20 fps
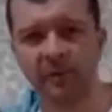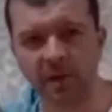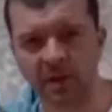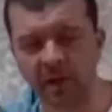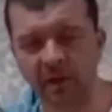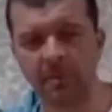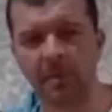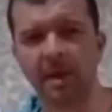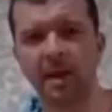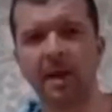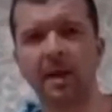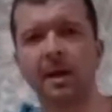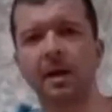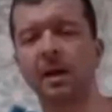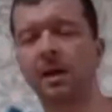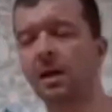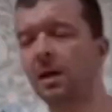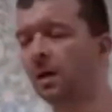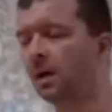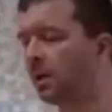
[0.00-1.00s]
come here.
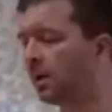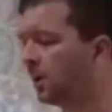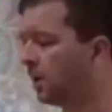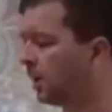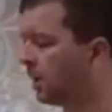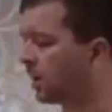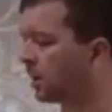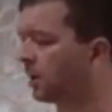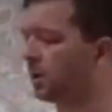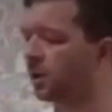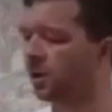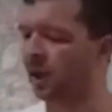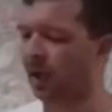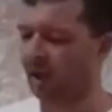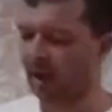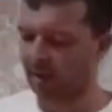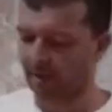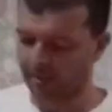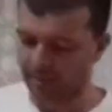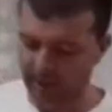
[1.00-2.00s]
Look, look at
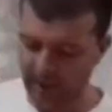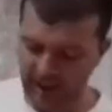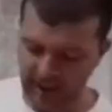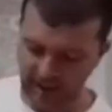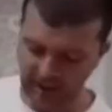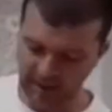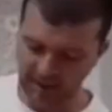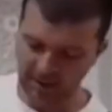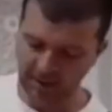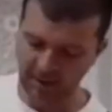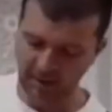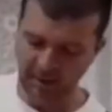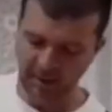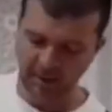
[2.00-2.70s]
our bags.